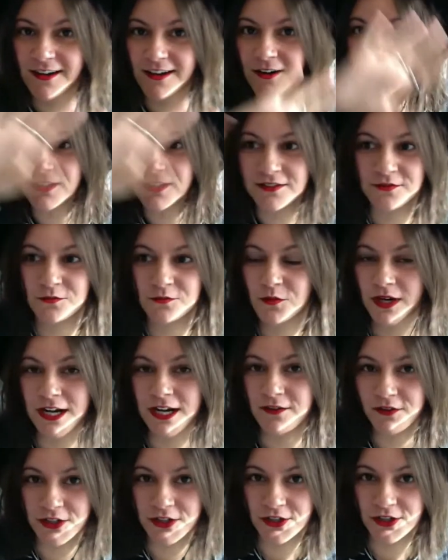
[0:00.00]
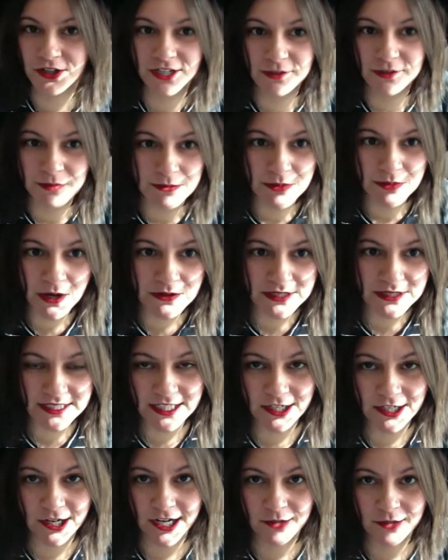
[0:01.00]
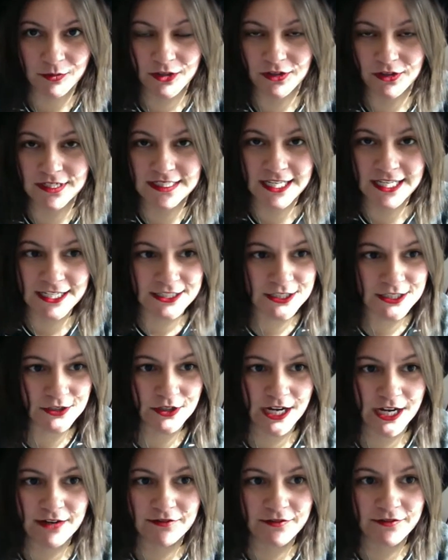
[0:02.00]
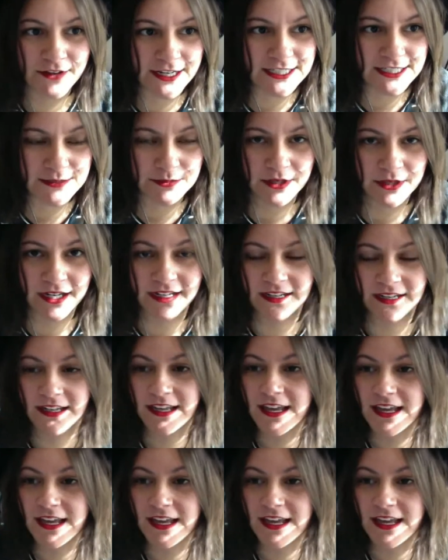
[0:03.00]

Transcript: all of whatever you're going to be posting on whether it's instagram facebook